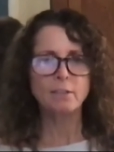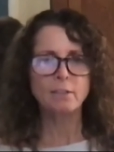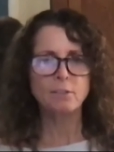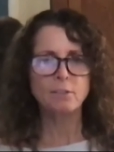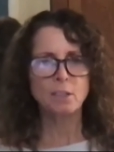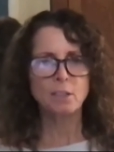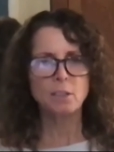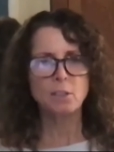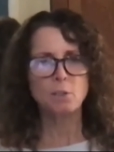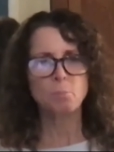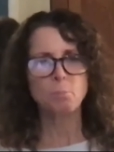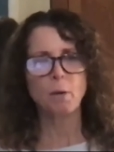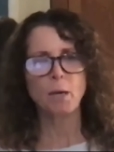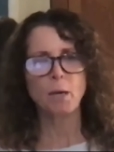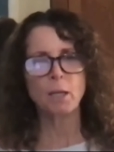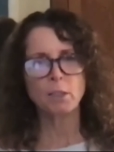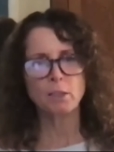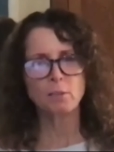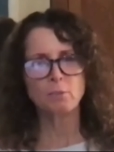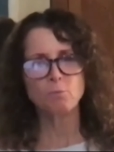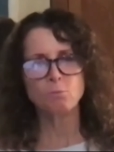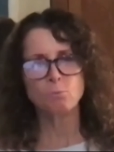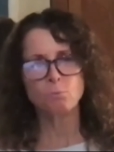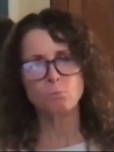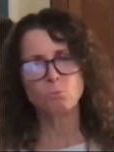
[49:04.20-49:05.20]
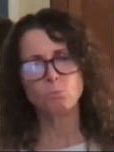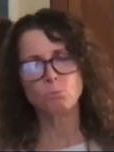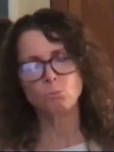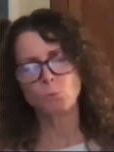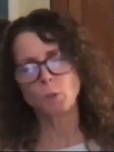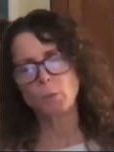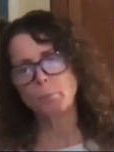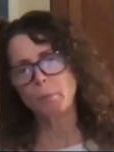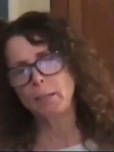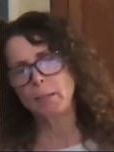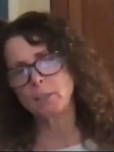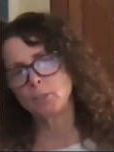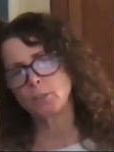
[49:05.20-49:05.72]
that you might
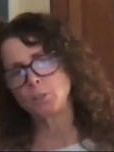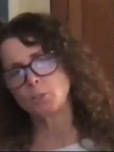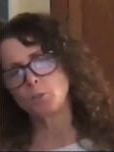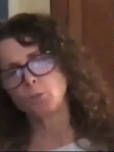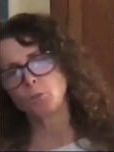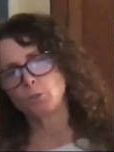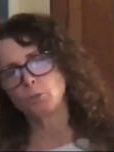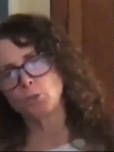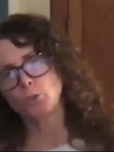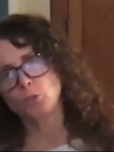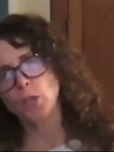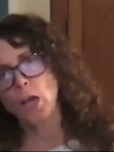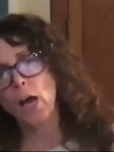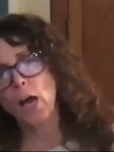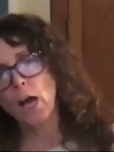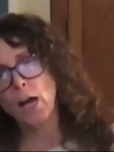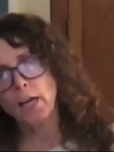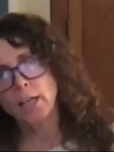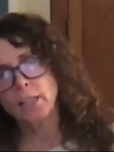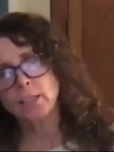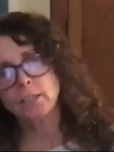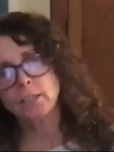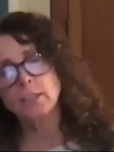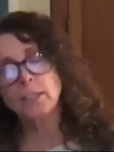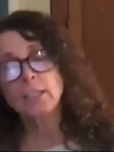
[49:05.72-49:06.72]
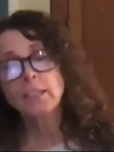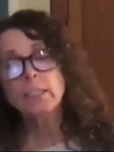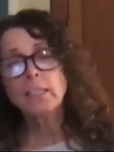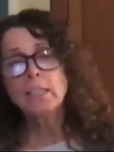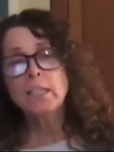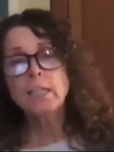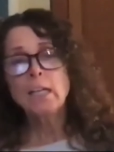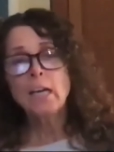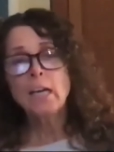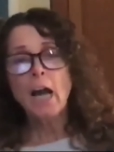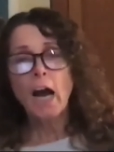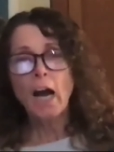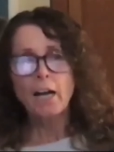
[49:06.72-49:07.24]
remain on your side.
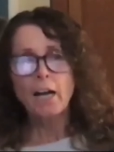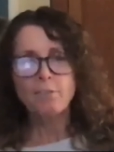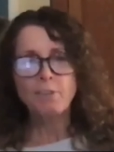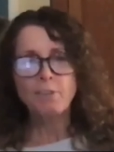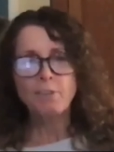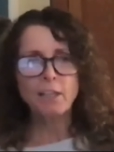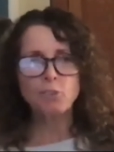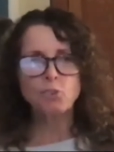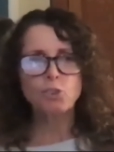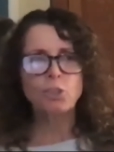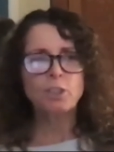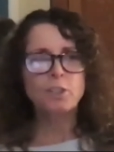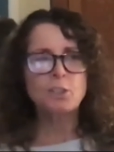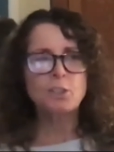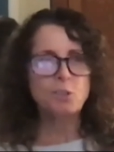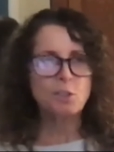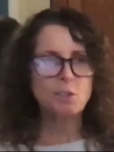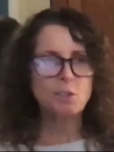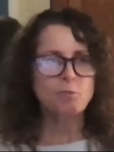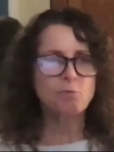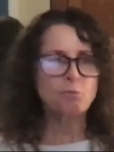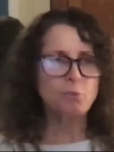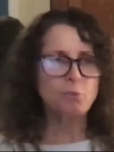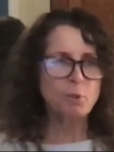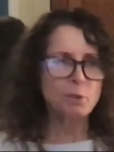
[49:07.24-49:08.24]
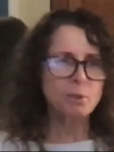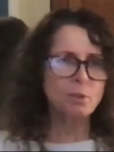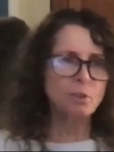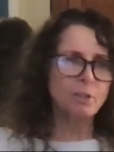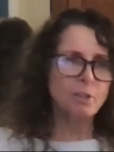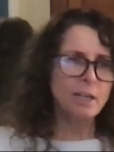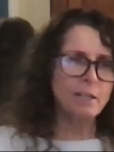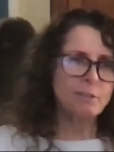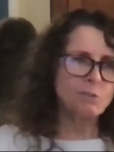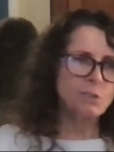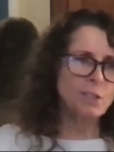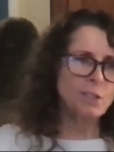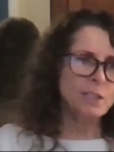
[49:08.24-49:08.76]
I've actually seen
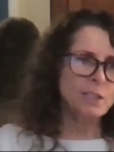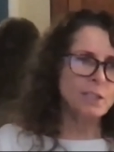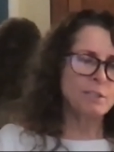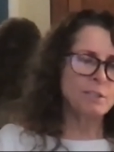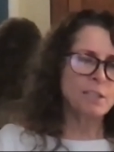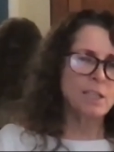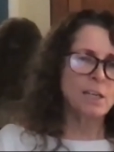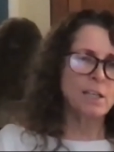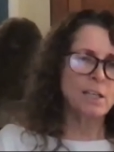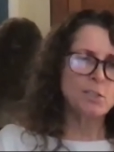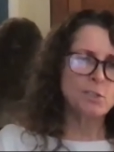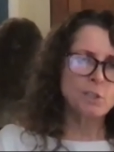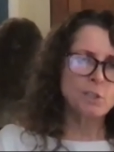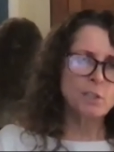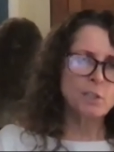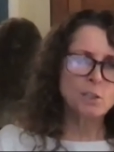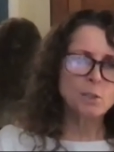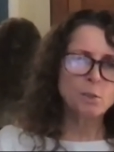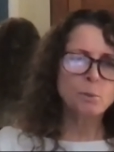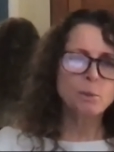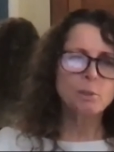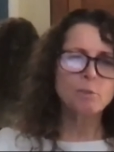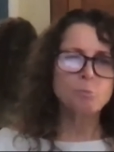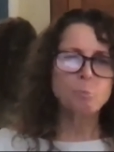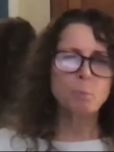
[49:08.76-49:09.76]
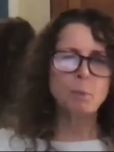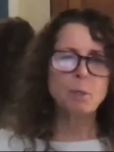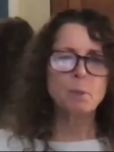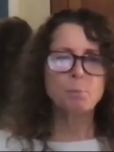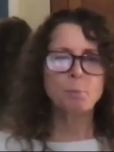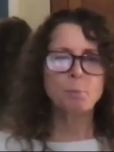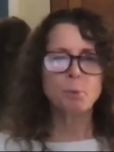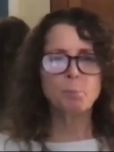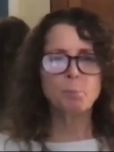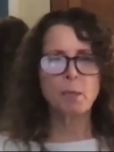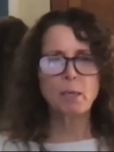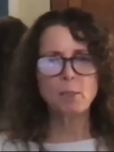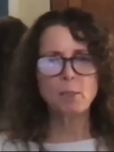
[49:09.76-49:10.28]
photographs out of the ICU of
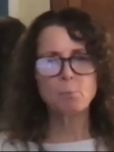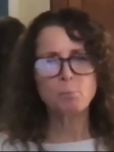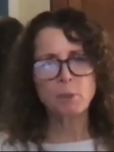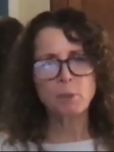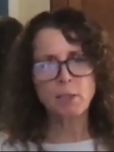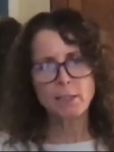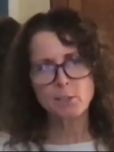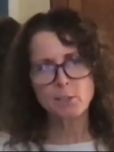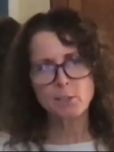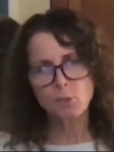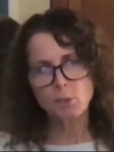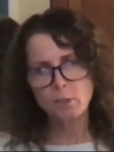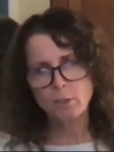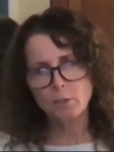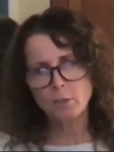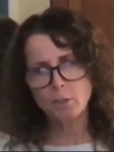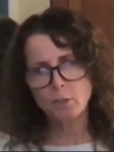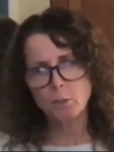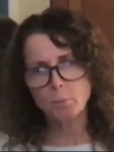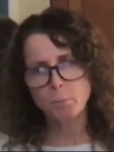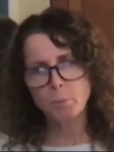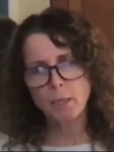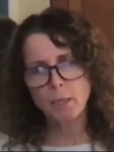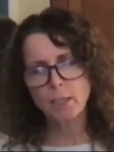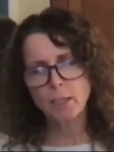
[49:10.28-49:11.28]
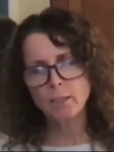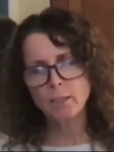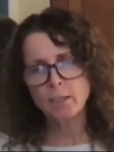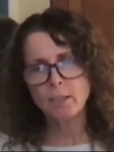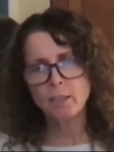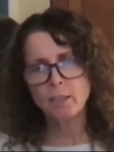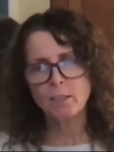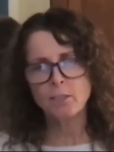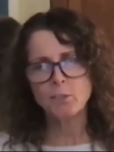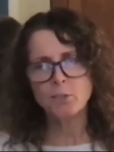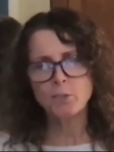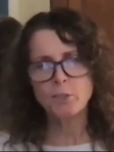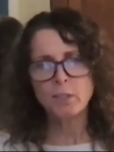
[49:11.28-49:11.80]
people being placed on their
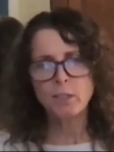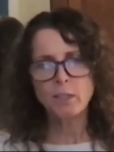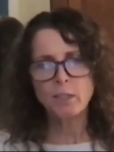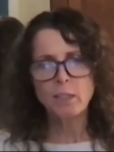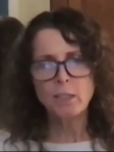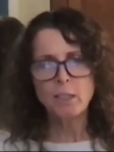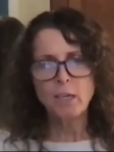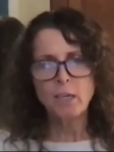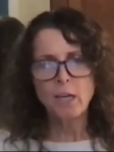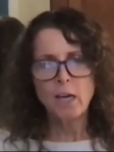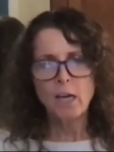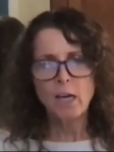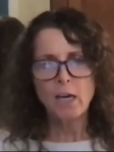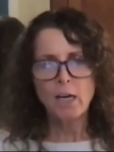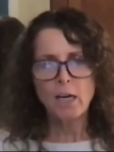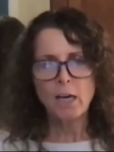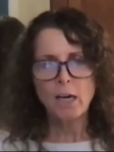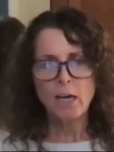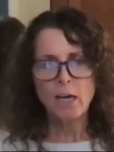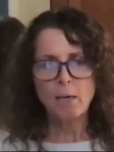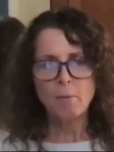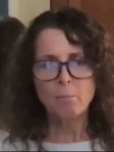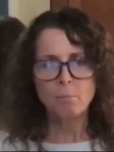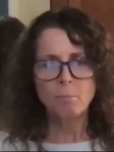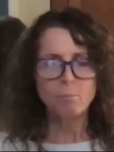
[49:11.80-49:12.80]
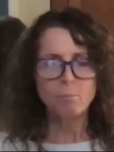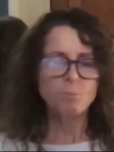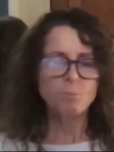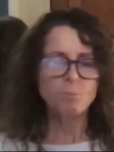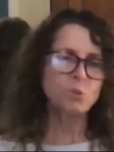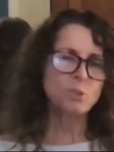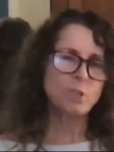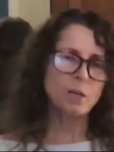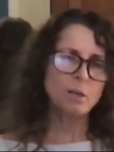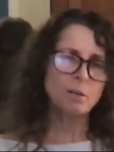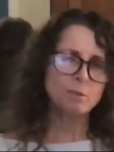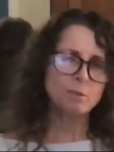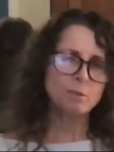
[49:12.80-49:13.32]
bellies. Um,
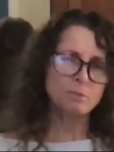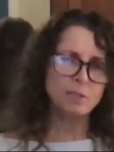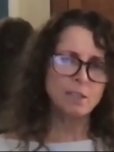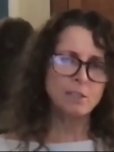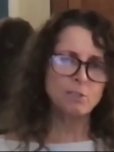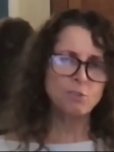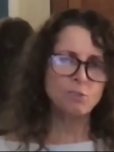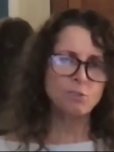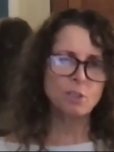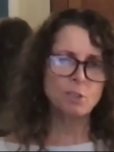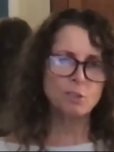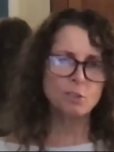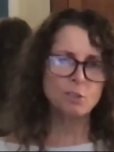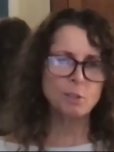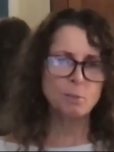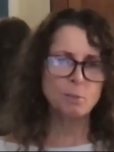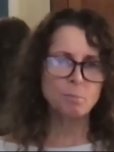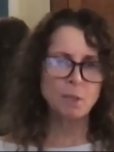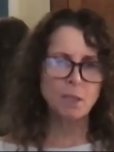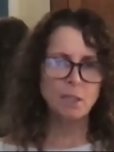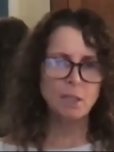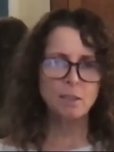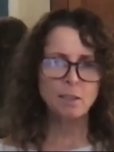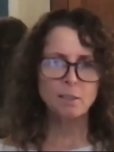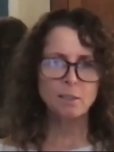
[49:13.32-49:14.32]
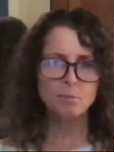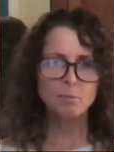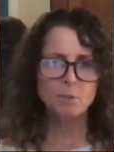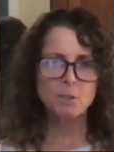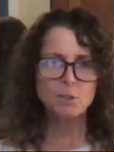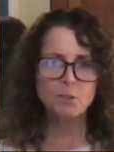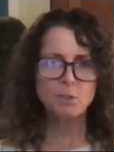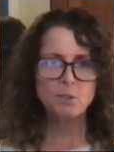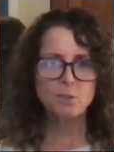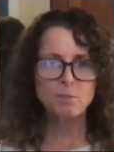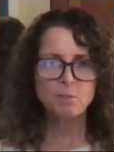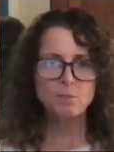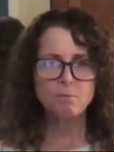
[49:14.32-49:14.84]
so that's just something I
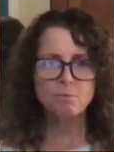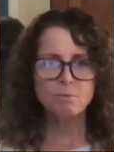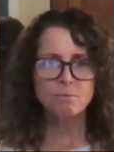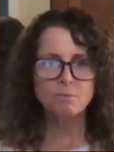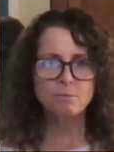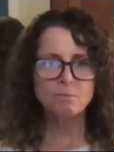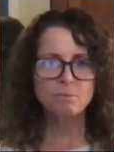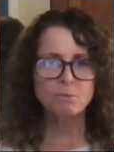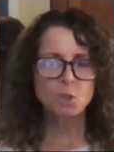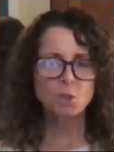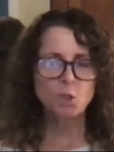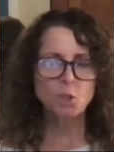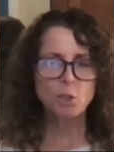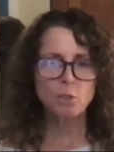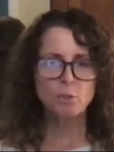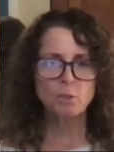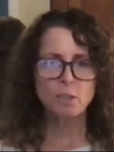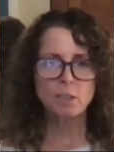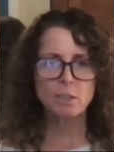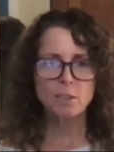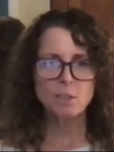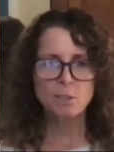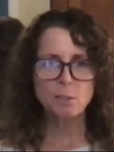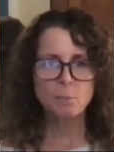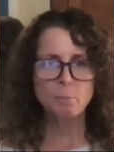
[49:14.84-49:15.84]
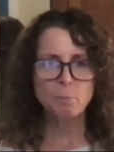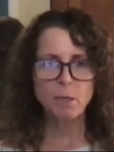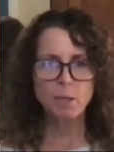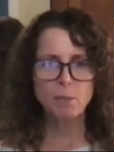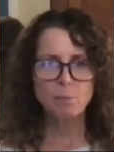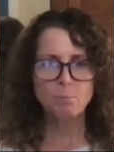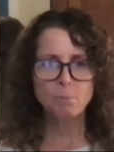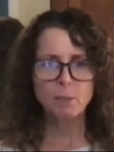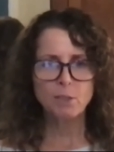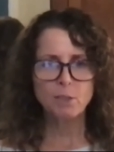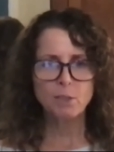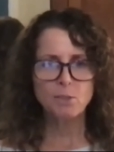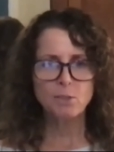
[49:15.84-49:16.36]
was curious about
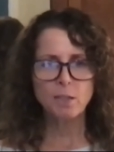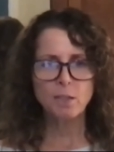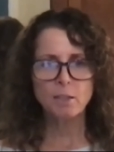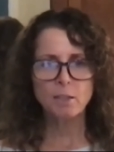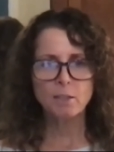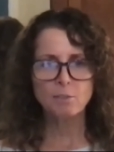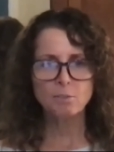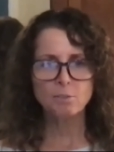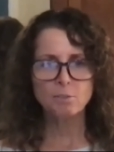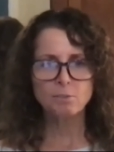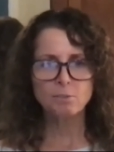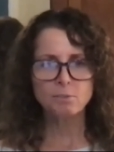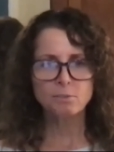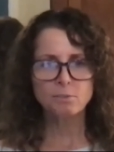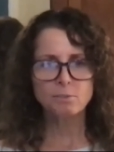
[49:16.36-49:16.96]
myself.